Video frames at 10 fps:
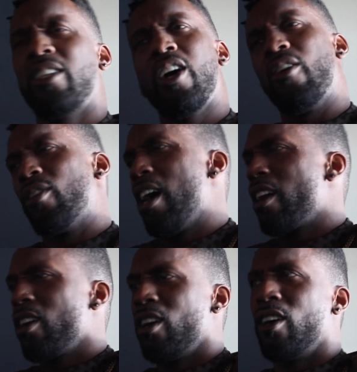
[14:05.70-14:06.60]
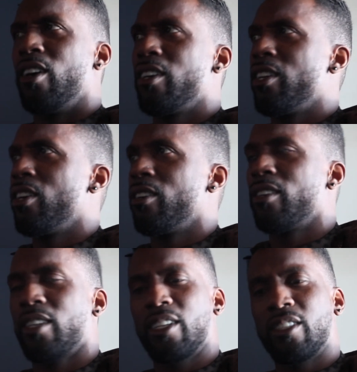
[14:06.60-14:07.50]
No, not at all. You know,
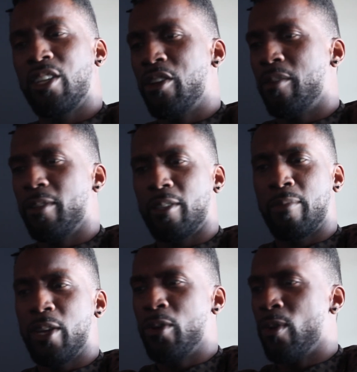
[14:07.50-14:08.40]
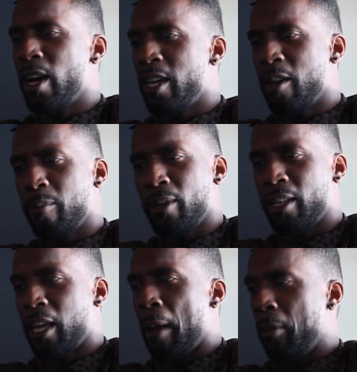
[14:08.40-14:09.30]
continue just to be who I am, play the
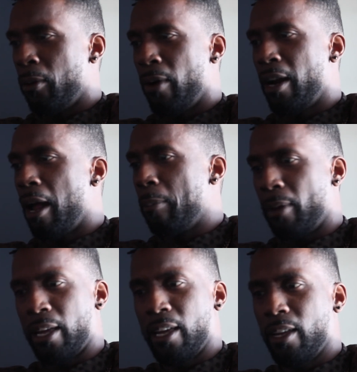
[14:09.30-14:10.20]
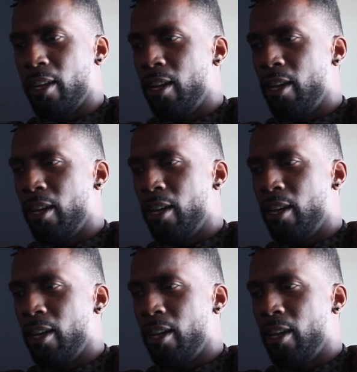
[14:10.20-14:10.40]
game the way that I play it.